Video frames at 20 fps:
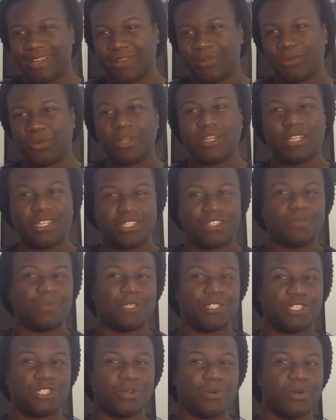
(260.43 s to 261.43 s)
what he's
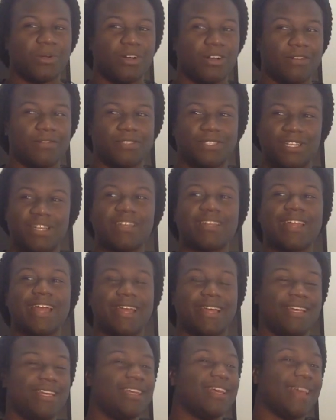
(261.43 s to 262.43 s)
been showing off, seeing that
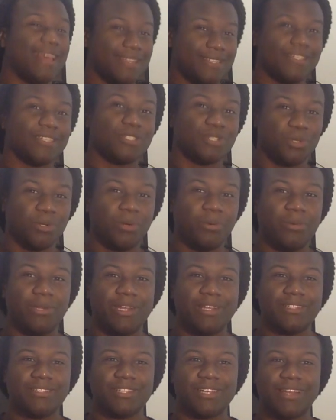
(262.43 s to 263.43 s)
he is a true
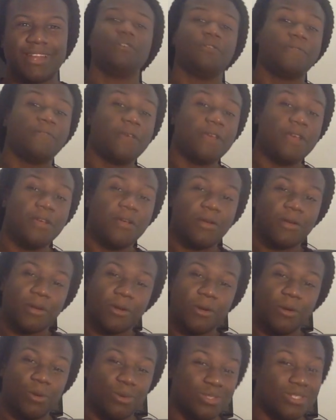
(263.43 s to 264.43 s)
ninja. Luffy,
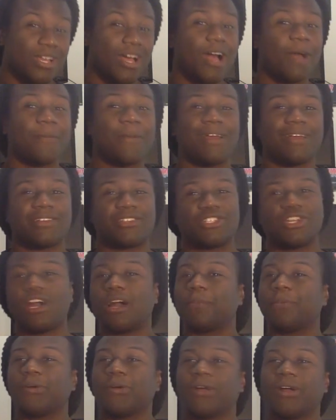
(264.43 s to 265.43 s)
Usopp, and
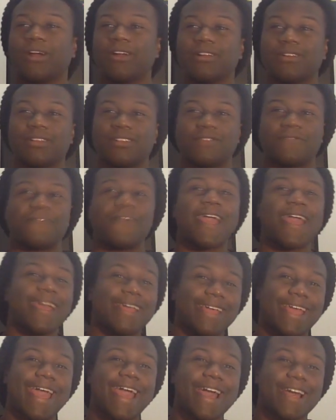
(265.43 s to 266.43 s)
Chopper are just
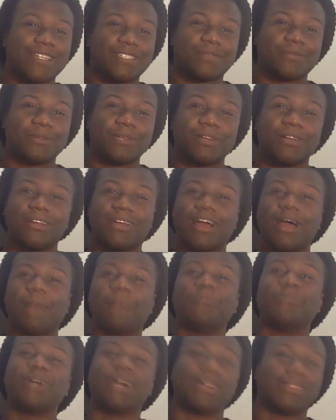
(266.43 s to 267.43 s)
fangasming
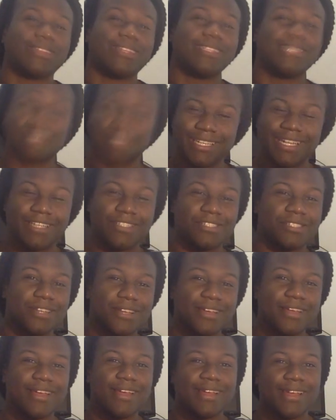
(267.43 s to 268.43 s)
about this
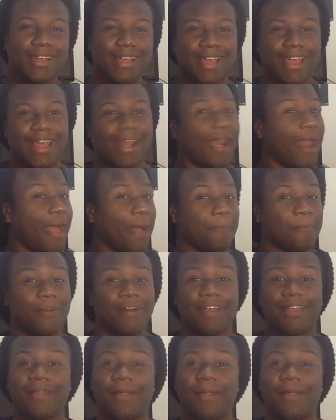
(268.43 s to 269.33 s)
ninja. And I'm